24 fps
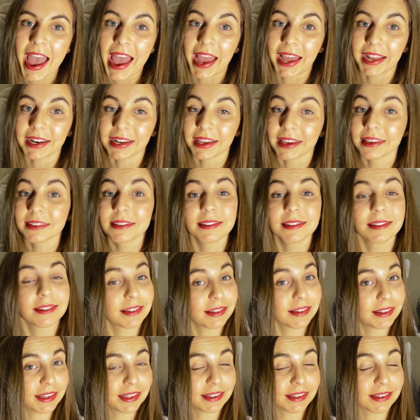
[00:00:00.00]
and
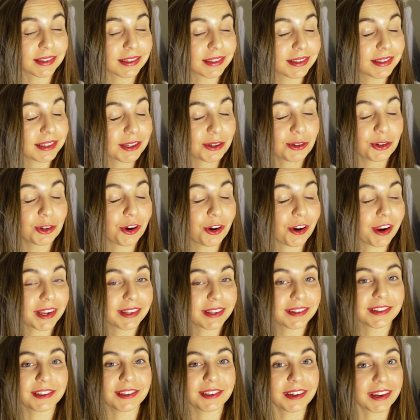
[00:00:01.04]
it's, it's still
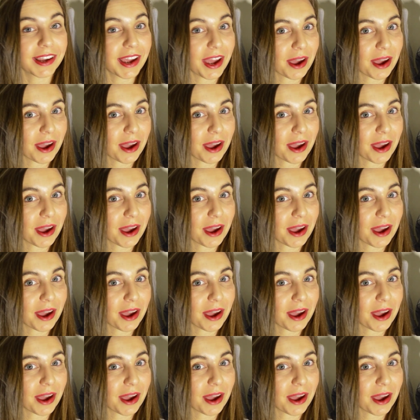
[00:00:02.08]
going to look